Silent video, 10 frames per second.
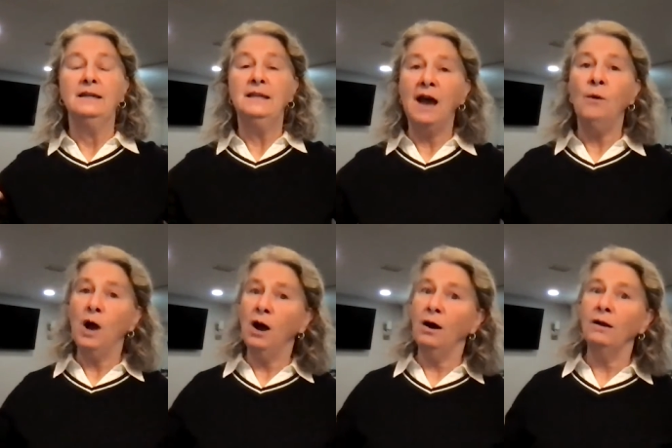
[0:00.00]
yeah,
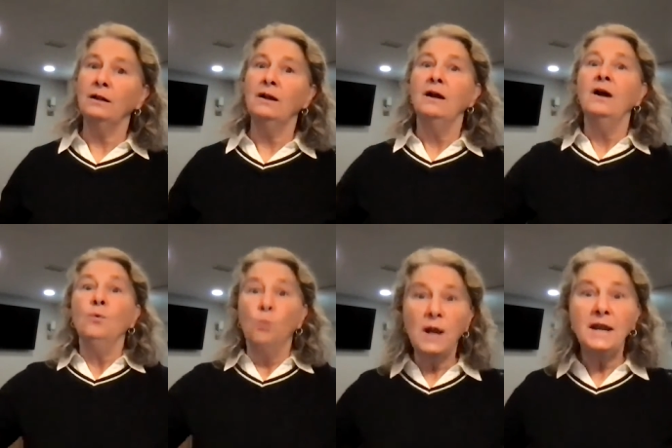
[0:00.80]
well,
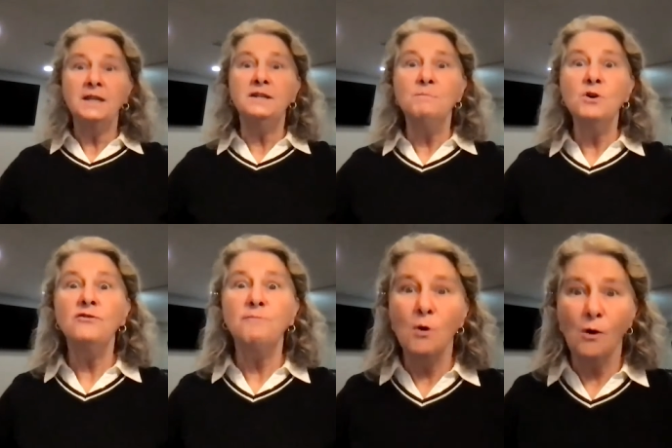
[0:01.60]
we need to
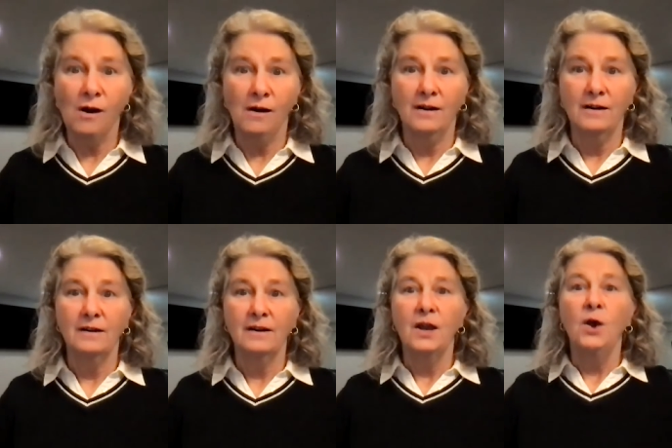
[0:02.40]
move more.
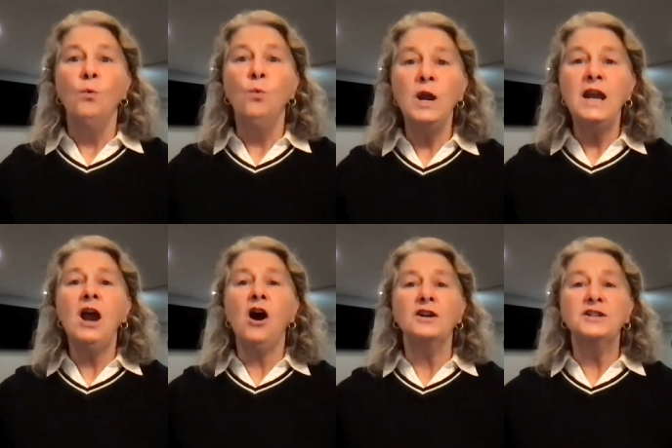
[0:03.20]

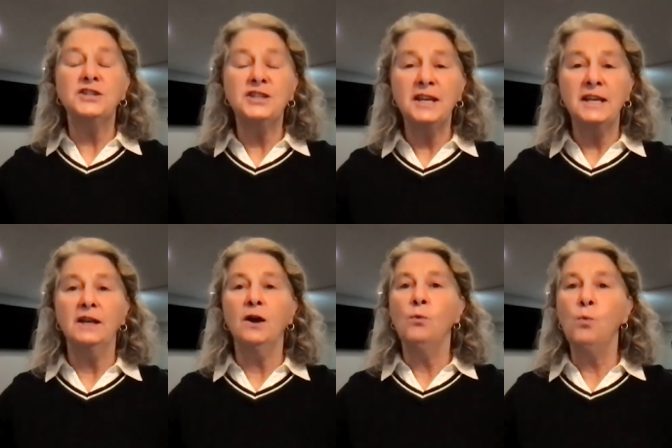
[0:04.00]
We are
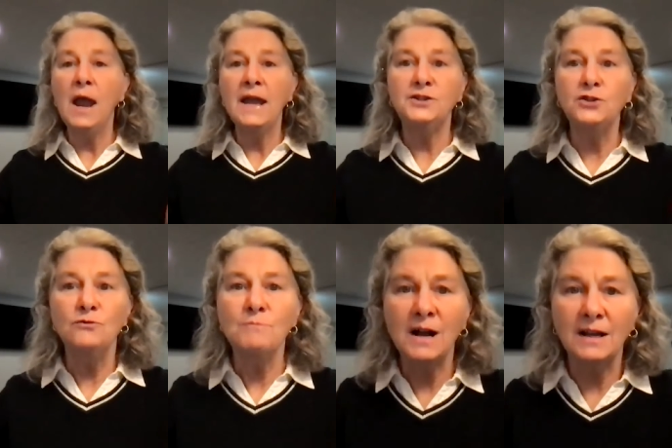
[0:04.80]
sitting way
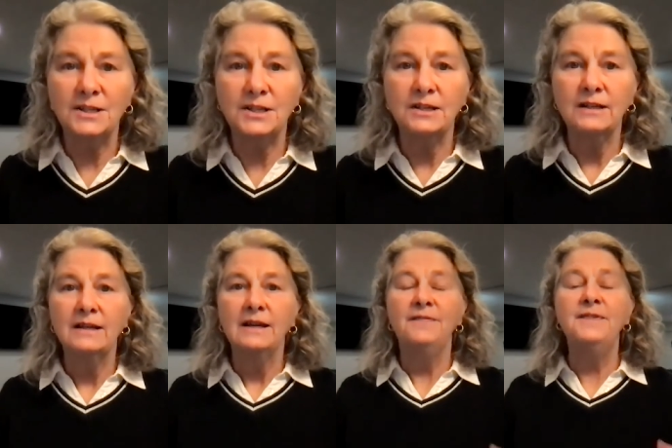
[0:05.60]
too much.
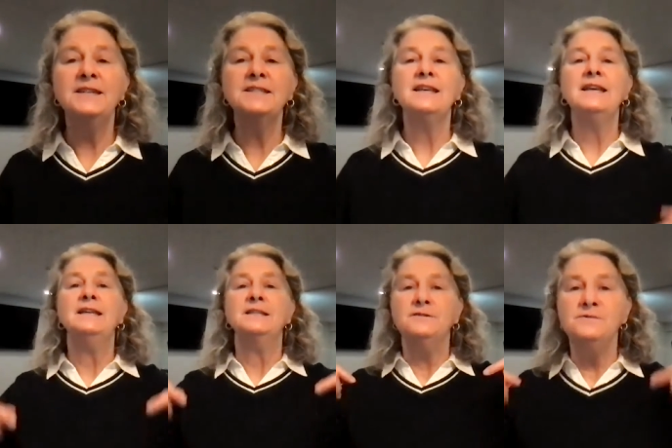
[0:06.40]
This
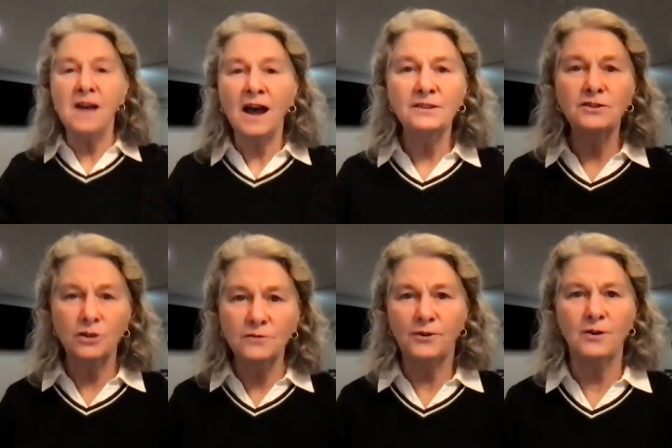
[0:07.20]
is not
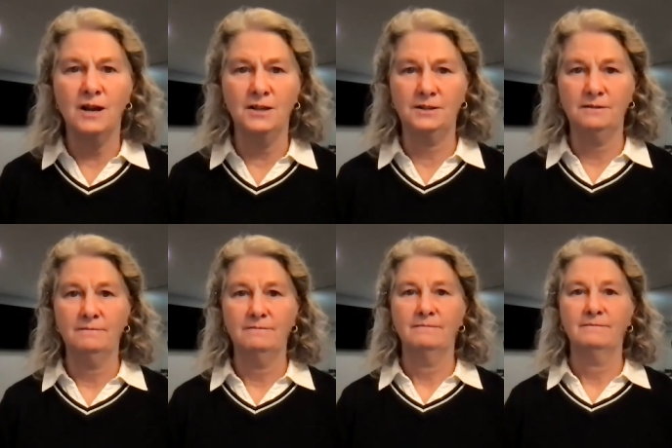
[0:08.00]
good for us.